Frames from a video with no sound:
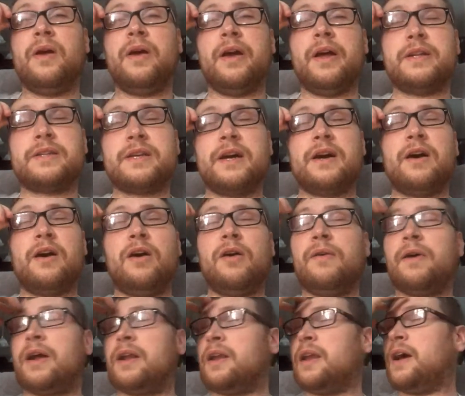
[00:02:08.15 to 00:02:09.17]
It's at home.
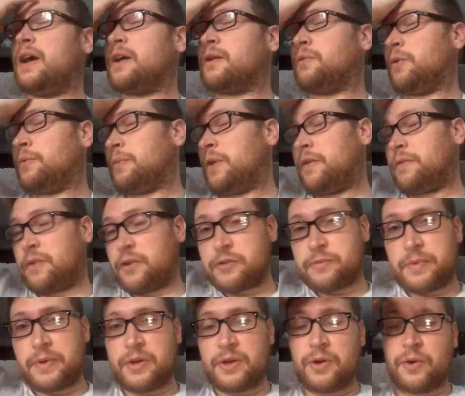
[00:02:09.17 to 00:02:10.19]
I like what Buffalo's
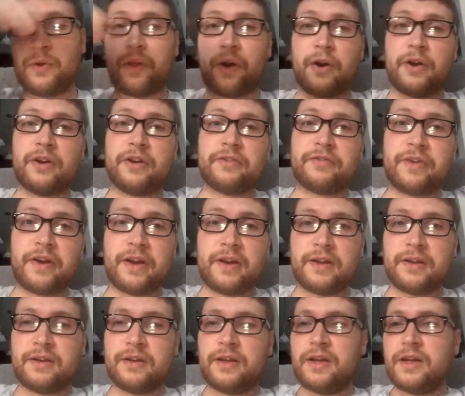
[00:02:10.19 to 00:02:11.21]
been doing. They're
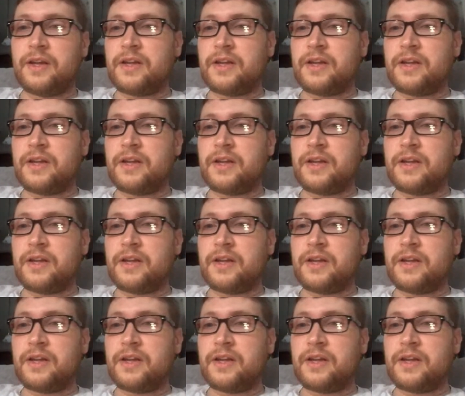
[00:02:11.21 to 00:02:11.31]
undefeated.